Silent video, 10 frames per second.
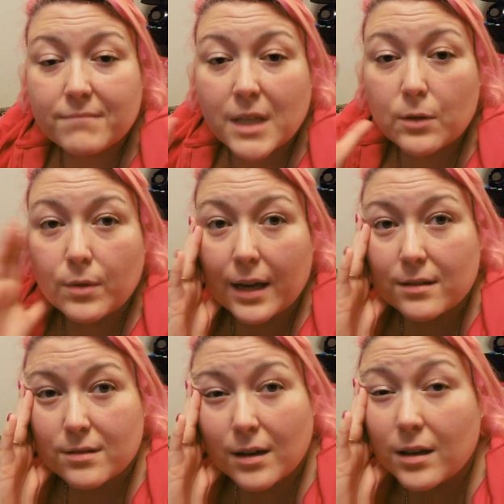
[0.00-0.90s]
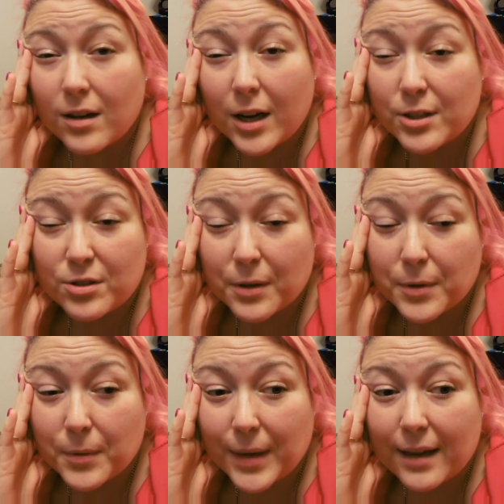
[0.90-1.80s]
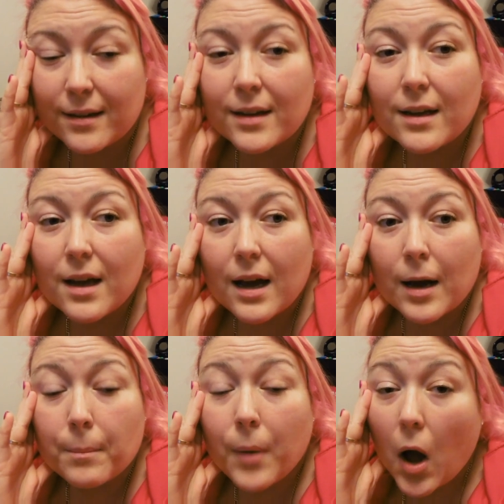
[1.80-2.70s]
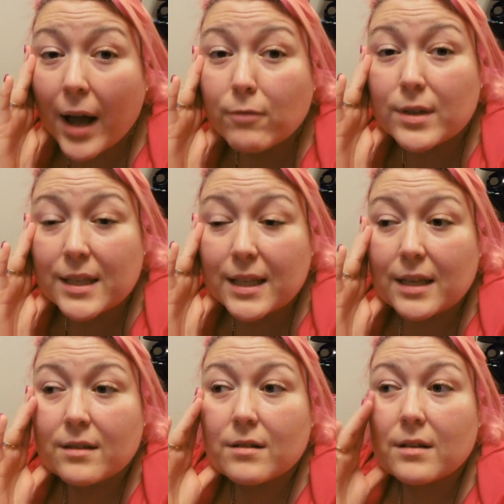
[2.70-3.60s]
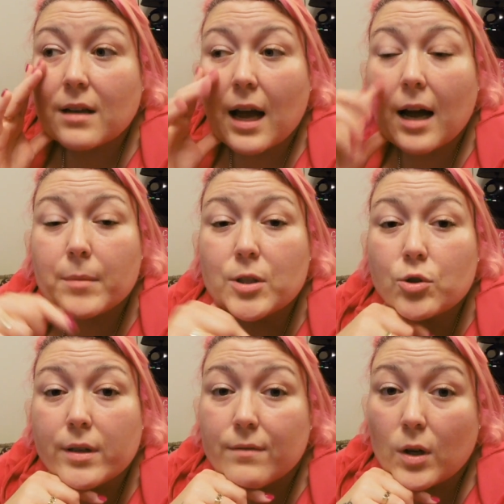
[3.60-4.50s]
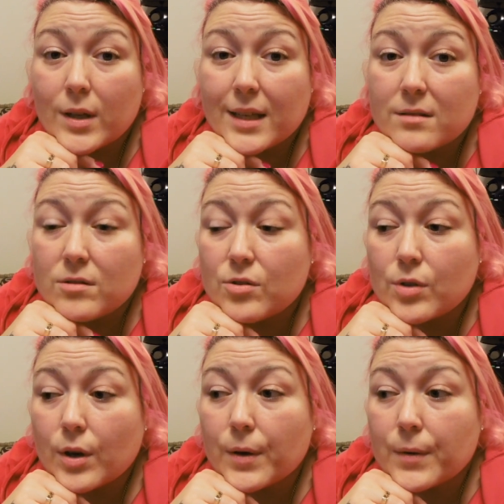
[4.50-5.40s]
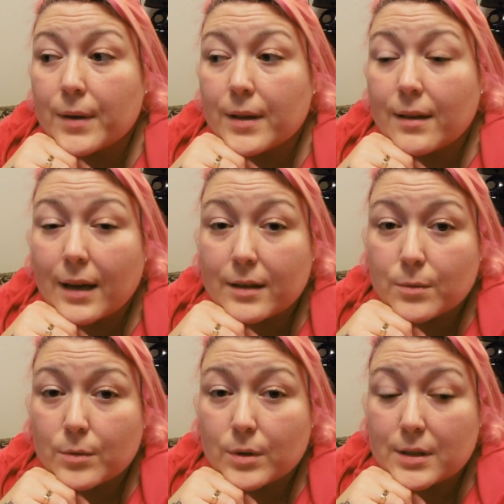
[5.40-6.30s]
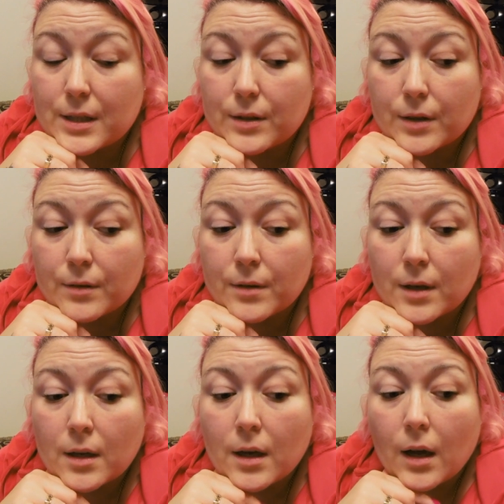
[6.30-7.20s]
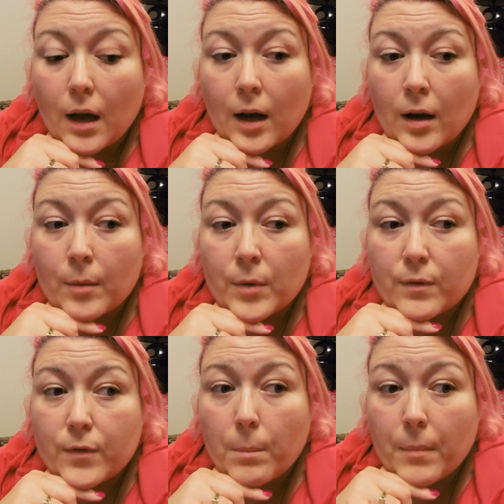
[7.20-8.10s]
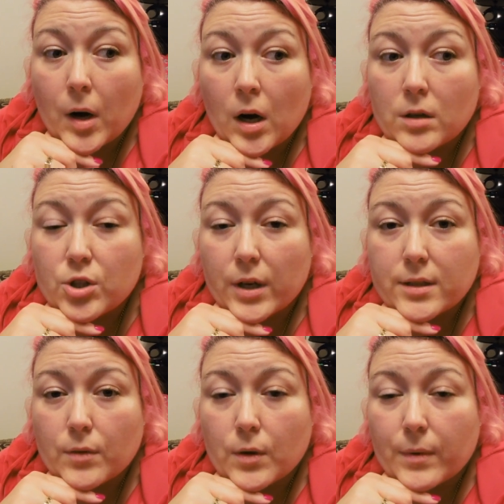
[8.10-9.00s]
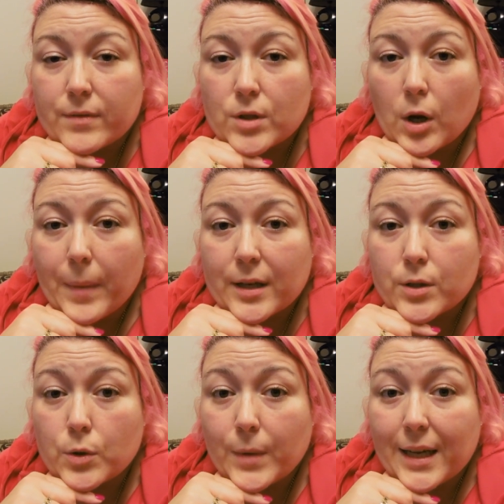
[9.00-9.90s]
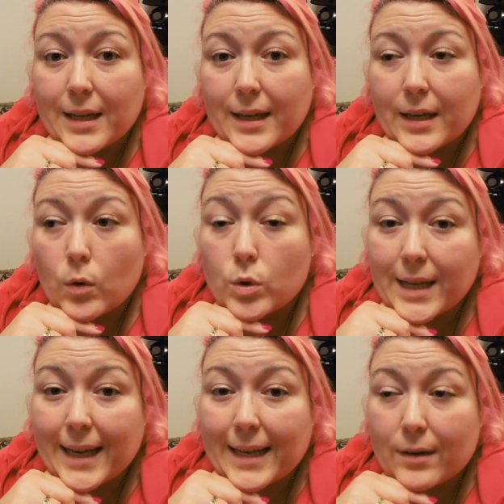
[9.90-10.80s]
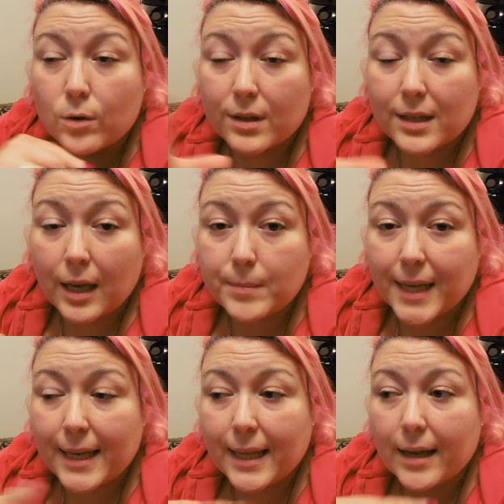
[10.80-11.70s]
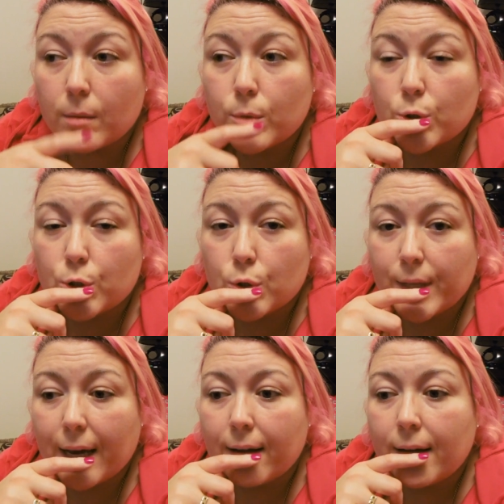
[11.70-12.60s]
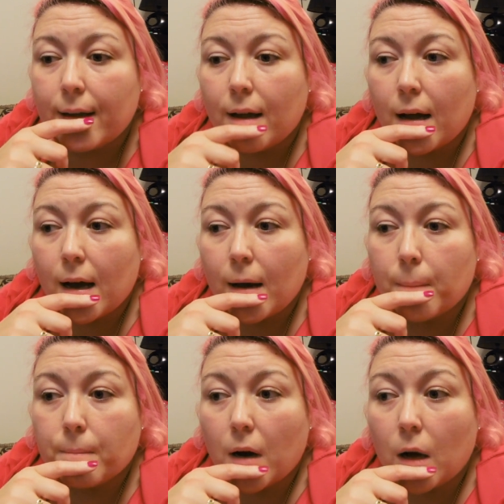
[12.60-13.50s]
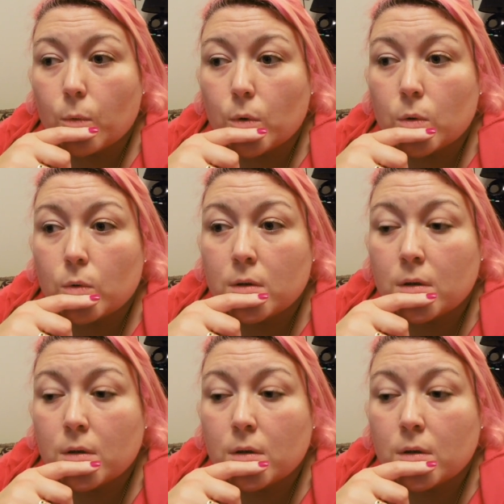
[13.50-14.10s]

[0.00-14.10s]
and all that I just don't know yet um, but I really am enjoying vlogging so that will continue um, for March, I don't know whether to go back to weekly or daily or keep daily. I'm not sure yet. Um, I will